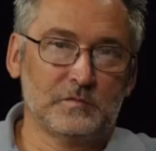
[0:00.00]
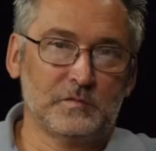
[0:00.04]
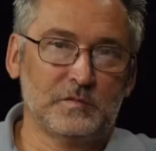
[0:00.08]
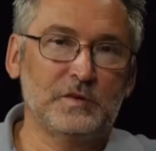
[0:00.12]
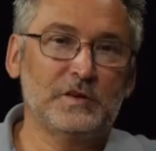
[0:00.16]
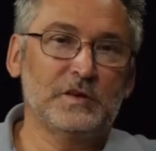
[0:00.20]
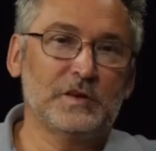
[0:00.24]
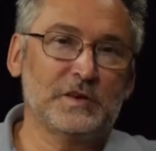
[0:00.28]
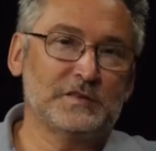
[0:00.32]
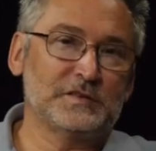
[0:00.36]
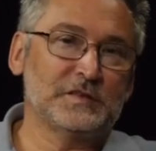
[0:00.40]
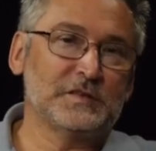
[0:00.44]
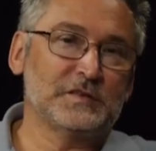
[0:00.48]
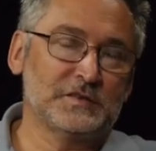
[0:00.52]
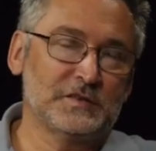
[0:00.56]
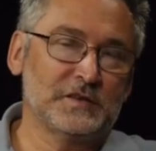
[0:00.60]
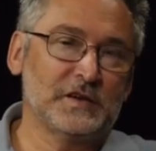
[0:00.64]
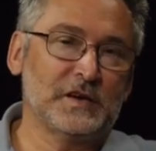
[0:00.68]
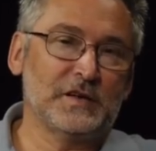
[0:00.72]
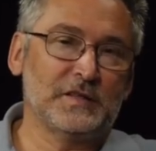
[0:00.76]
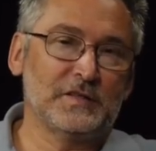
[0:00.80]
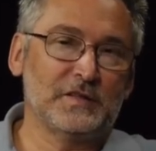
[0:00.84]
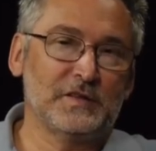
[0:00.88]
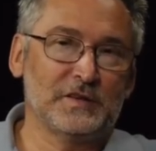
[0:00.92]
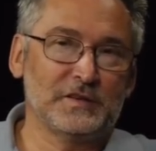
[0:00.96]
We as a
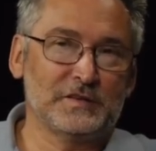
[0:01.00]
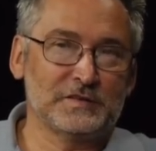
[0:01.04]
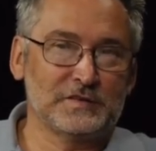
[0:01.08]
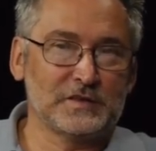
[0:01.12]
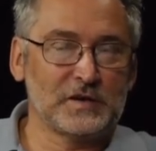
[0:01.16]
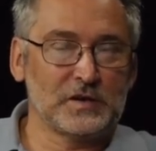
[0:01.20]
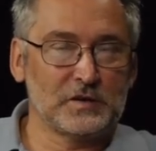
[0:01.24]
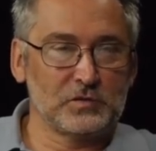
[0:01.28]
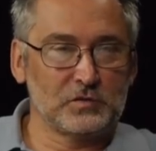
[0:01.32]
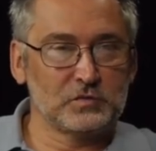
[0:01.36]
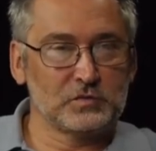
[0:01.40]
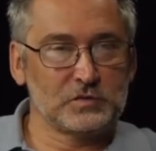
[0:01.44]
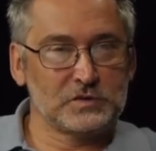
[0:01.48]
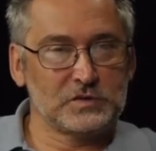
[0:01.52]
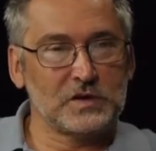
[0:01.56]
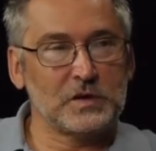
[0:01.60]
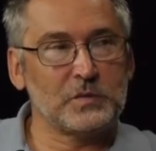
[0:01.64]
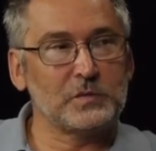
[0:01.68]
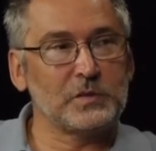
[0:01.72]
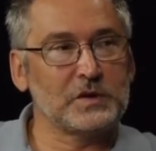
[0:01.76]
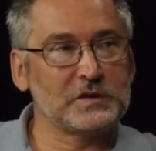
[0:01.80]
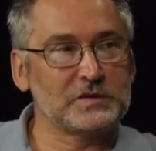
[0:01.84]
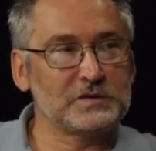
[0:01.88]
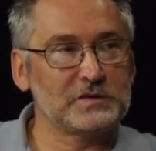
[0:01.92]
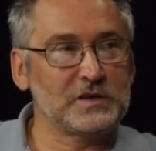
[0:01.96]
scientists are to
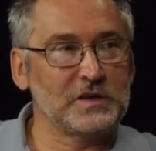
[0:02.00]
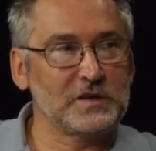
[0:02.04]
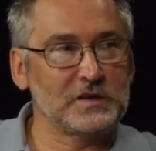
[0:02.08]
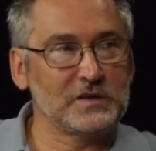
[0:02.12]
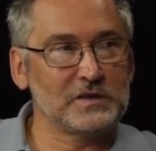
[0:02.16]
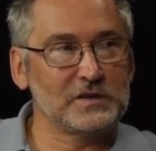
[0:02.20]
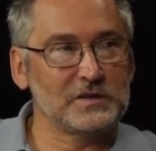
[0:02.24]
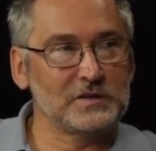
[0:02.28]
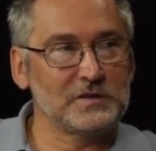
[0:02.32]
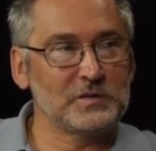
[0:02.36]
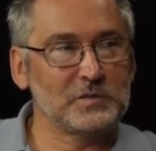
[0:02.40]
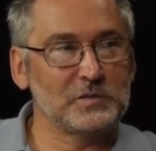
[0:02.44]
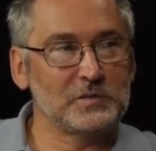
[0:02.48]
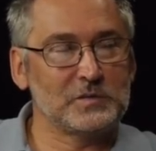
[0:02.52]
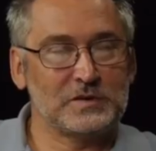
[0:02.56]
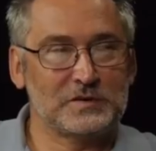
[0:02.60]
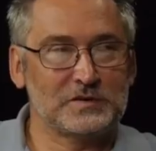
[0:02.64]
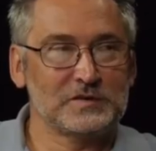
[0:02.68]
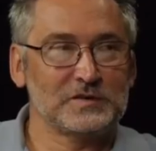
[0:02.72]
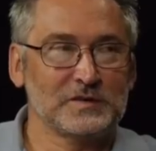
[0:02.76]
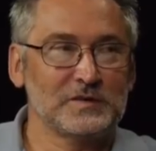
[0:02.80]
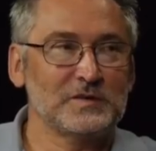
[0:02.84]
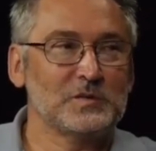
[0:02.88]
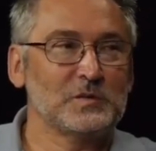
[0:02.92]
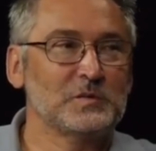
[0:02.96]
some extent
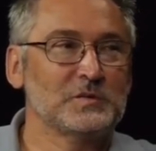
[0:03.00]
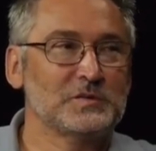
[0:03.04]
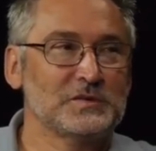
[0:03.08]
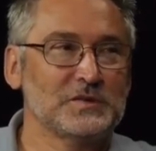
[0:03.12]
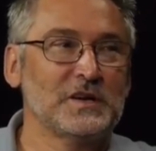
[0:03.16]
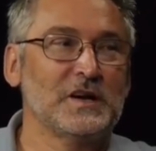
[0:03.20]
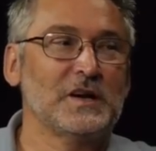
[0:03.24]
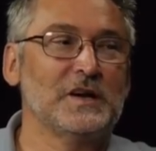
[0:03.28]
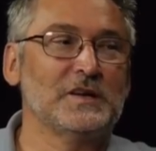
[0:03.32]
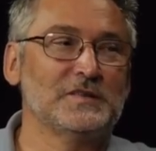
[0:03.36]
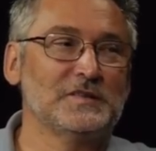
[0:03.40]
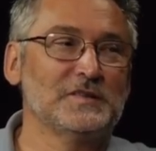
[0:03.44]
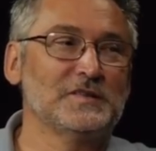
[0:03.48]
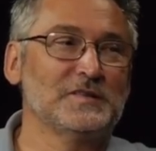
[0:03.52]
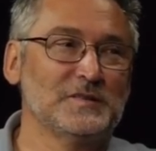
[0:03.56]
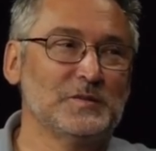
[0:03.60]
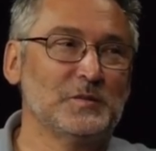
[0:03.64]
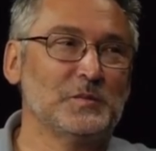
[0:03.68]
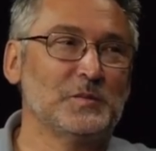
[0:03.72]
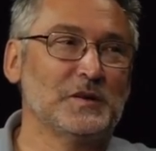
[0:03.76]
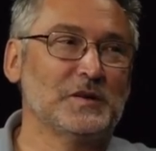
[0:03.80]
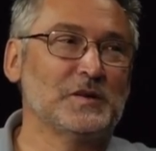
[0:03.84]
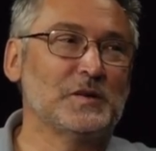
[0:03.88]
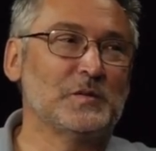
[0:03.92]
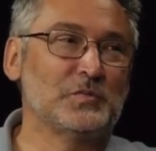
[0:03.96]
science is a
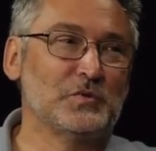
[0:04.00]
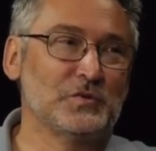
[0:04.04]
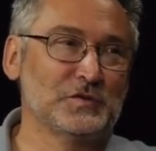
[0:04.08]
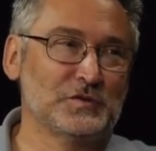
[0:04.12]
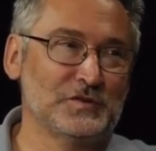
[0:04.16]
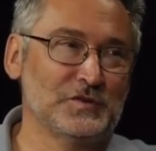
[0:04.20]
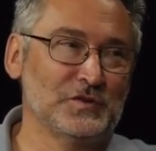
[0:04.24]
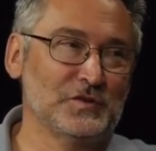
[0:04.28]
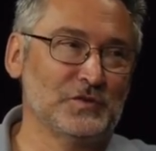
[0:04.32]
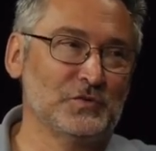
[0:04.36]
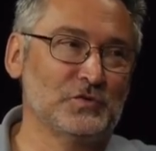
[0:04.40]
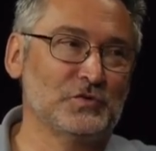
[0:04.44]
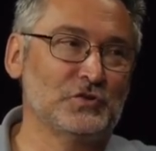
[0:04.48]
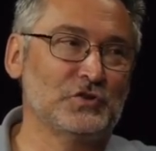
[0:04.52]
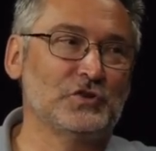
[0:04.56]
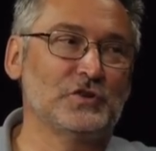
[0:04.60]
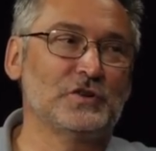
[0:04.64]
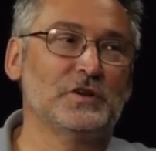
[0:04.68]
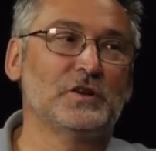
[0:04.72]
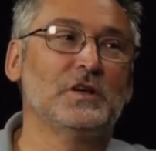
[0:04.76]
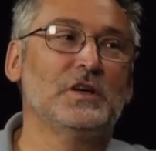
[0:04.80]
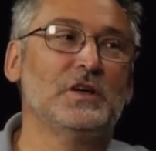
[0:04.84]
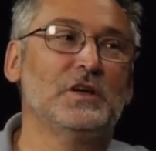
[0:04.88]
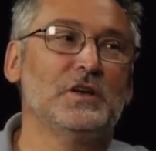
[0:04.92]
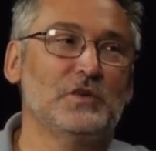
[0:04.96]
little bit like a
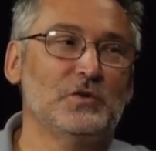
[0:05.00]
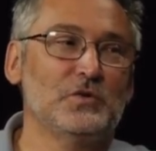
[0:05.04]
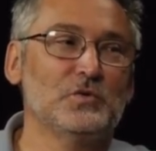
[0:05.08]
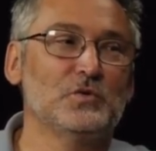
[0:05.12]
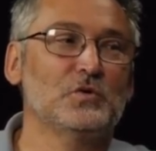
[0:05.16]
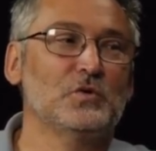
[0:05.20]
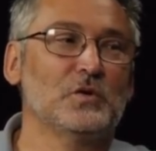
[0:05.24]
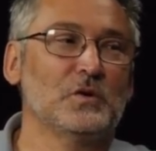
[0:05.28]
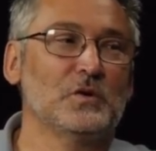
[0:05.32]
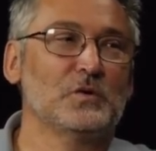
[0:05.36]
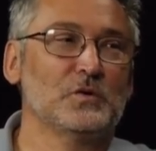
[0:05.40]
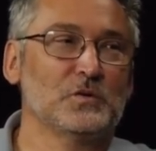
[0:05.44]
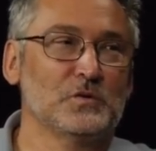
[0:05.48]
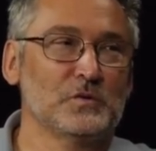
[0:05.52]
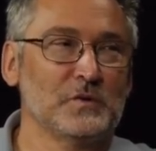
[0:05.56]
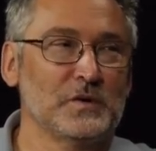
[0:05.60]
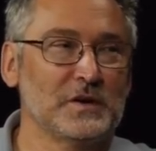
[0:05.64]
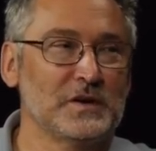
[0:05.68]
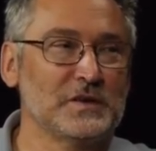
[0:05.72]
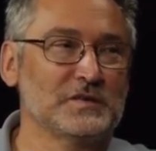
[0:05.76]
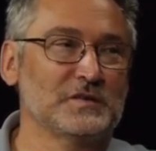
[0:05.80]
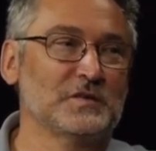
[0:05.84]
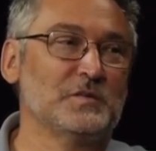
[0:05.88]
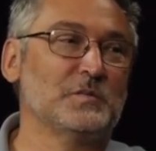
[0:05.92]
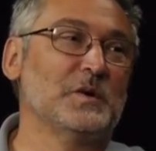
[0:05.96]
prostitution. You go
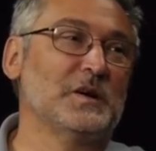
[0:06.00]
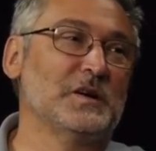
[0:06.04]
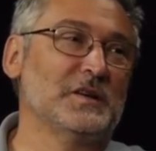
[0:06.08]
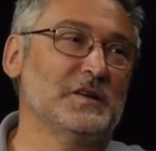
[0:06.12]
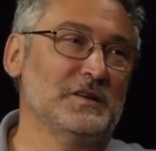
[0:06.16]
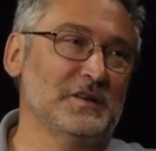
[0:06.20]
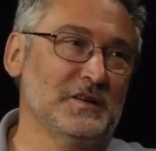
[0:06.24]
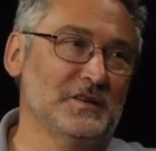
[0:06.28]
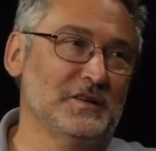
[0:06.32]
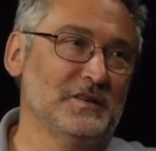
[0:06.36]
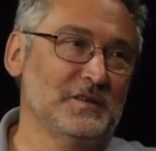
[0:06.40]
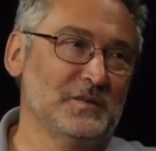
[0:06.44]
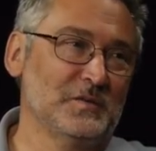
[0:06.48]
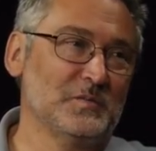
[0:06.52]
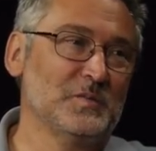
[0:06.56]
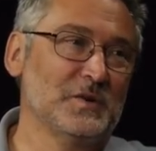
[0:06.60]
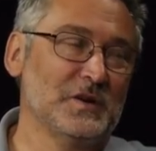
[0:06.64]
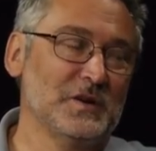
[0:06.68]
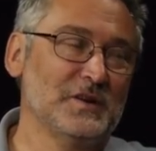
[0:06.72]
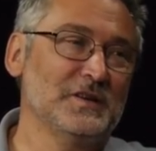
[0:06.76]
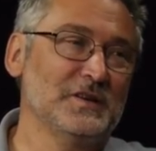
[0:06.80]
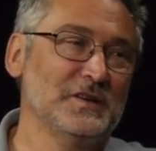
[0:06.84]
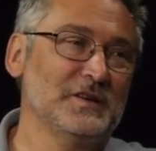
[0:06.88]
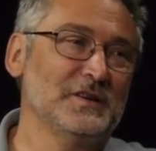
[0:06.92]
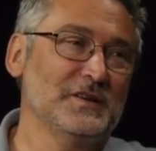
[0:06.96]
where the money
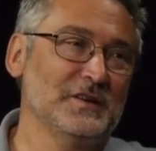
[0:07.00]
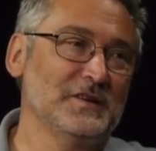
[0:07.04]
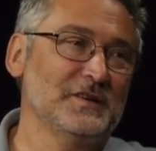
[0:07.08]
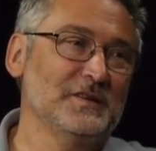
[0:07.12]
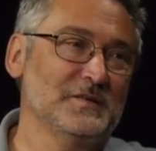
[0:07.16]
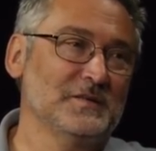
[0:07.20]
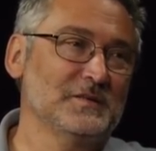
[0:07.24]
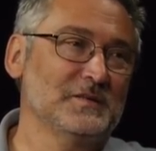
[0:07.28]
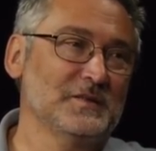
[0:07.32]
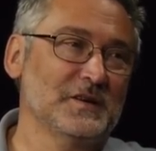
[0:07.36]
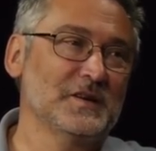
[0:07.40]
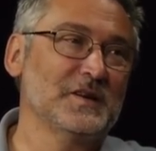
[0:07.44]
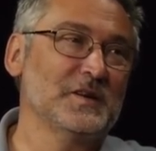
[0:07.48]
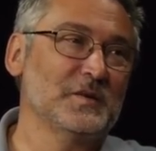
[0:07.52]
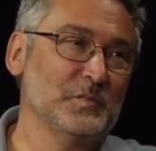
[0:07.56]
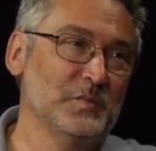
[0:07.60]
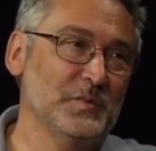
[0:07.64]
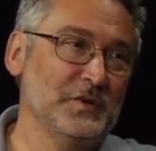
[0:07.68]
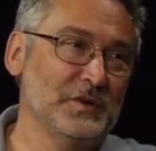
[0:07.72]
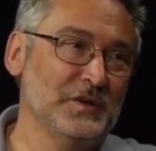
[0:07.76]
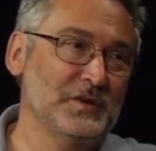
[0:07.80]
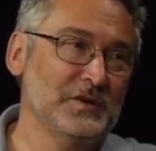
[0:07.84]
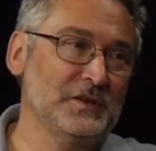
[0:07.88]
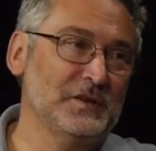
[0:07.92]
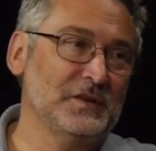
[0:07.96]
can
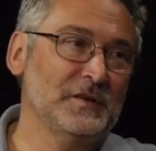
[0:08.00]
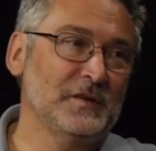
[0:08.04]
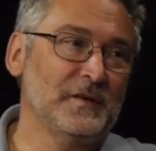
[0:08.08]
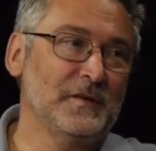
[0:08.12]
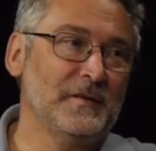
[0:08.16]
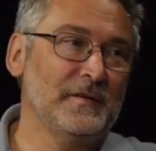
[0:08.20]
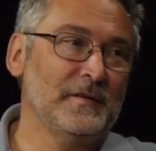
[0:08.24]
be.